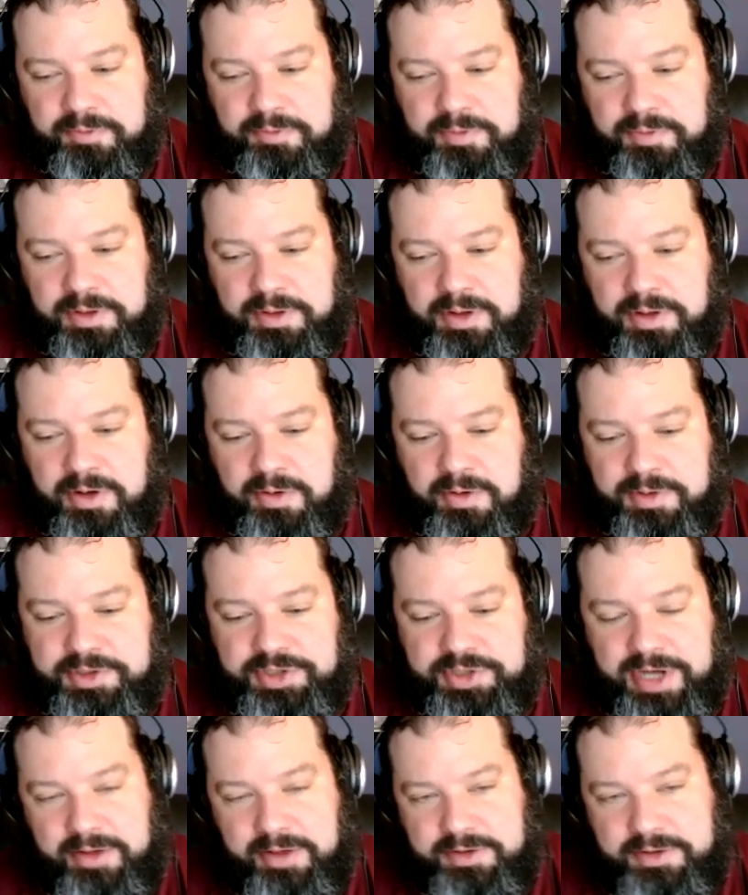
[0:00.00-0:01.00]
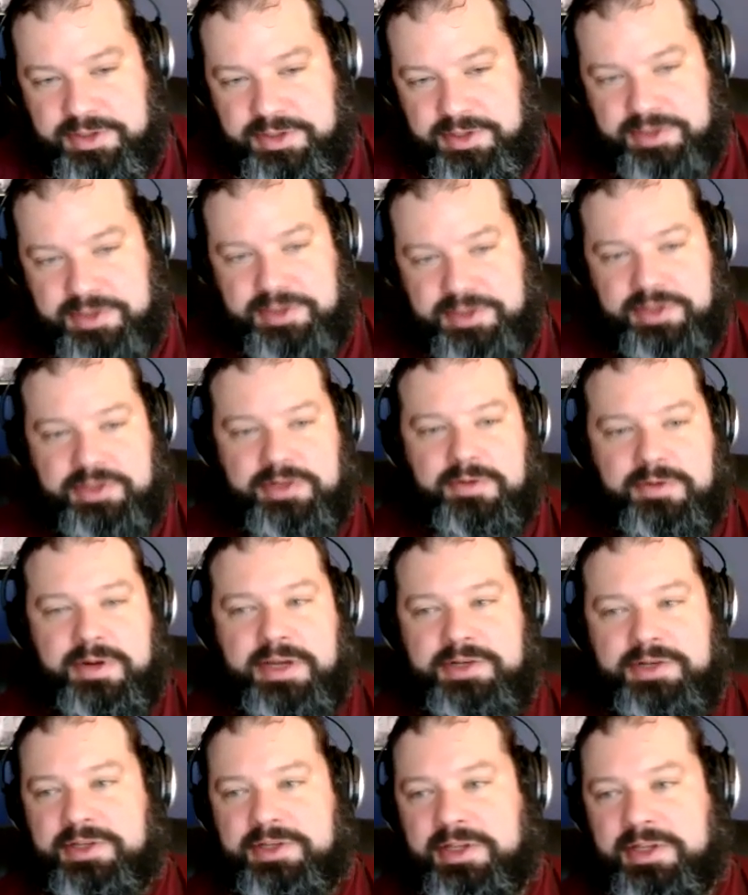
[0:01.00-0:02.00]
you know, a challenging
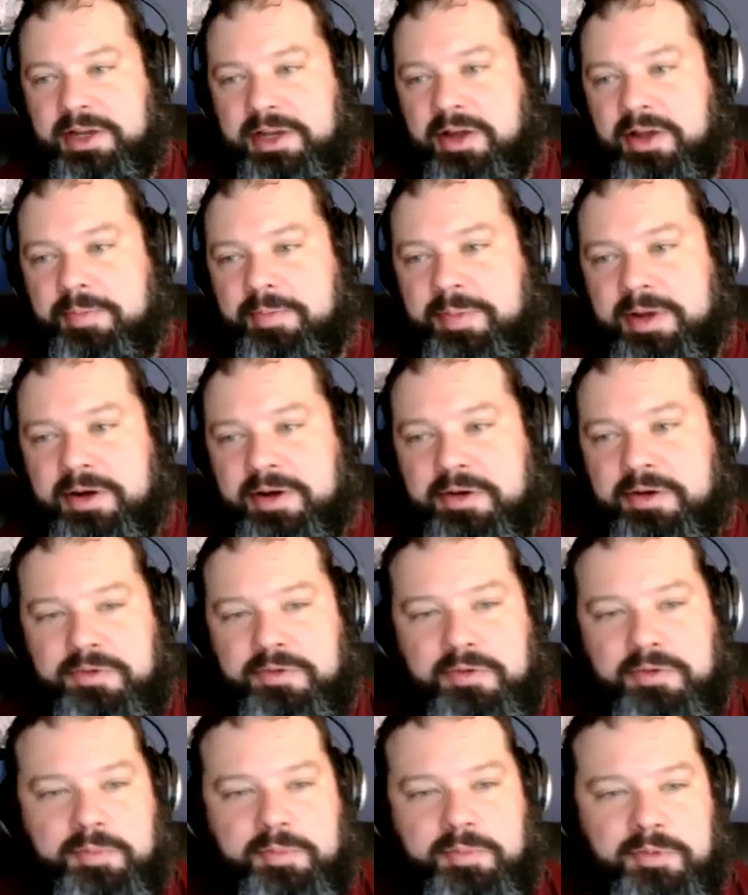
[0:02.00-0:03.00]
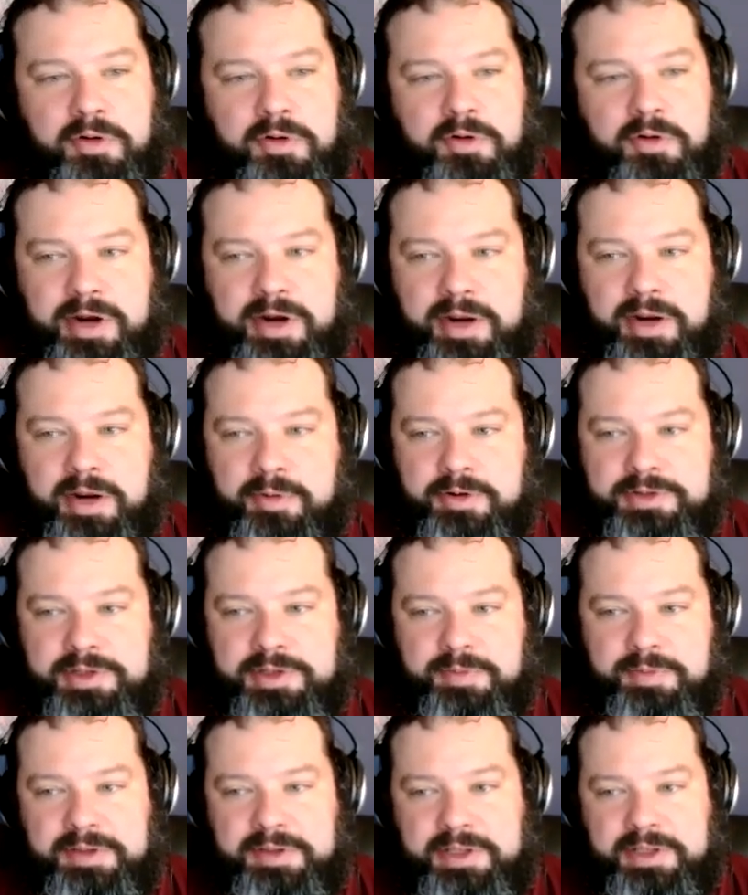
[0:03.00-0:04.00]
situation that got better through a program, or
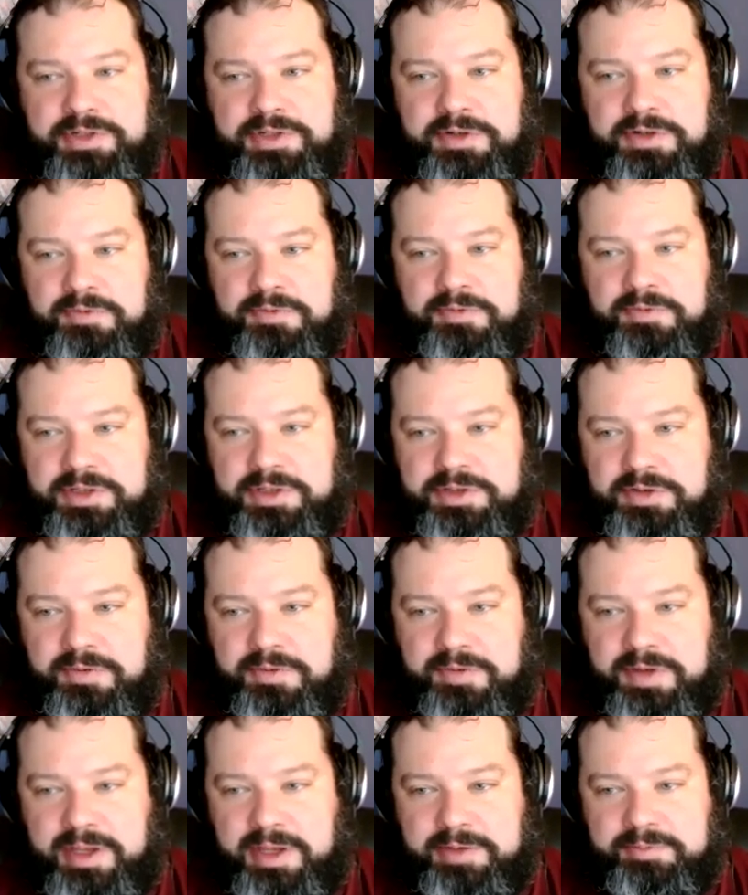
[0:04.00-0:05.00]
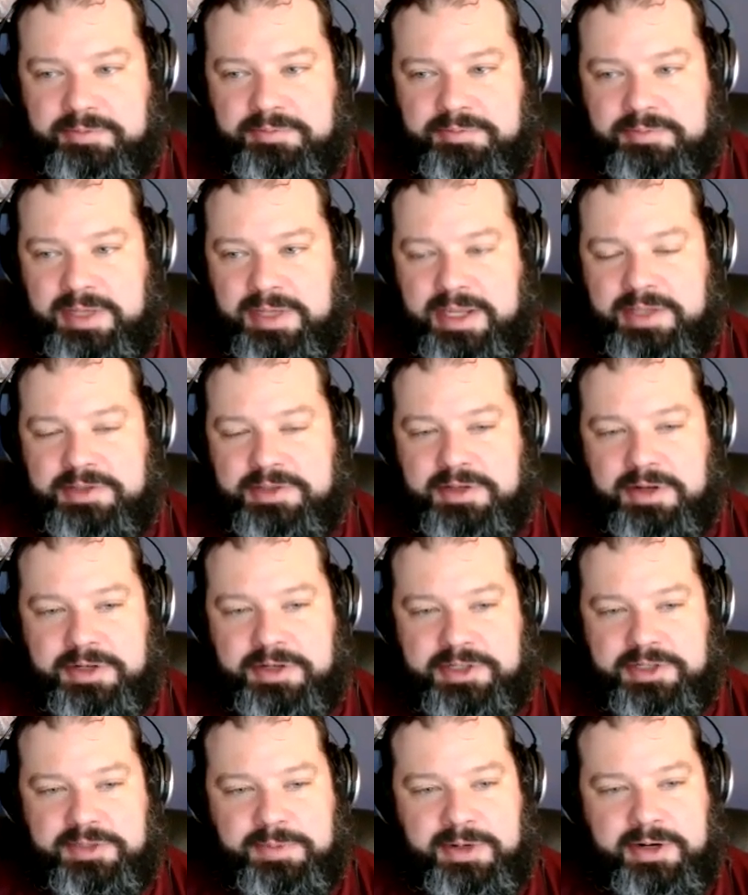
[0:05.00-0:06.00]
something that you've got hands-on
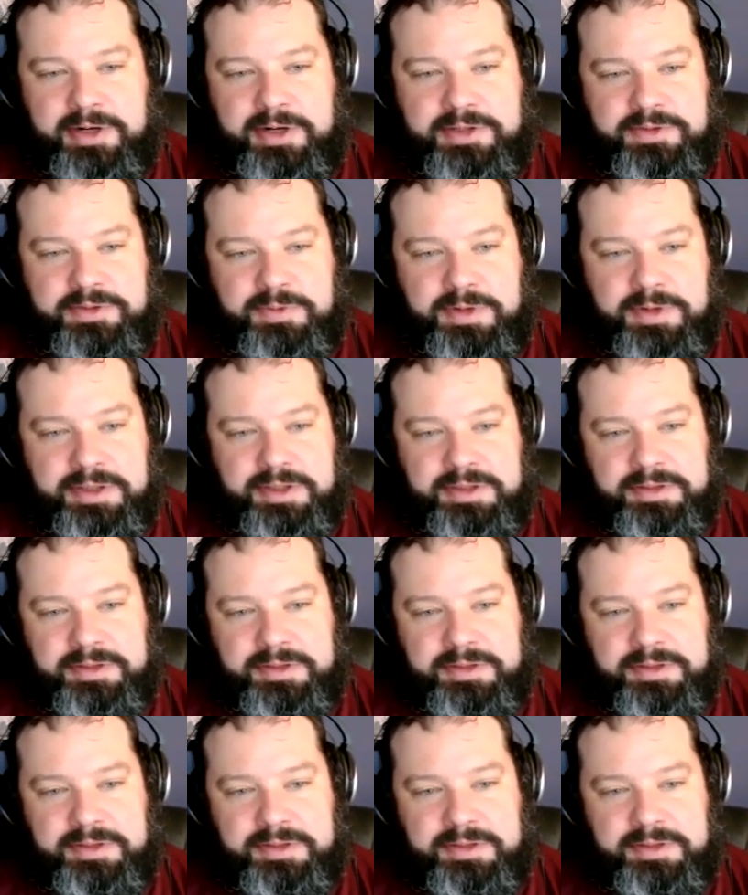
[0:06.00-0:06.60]
experience with.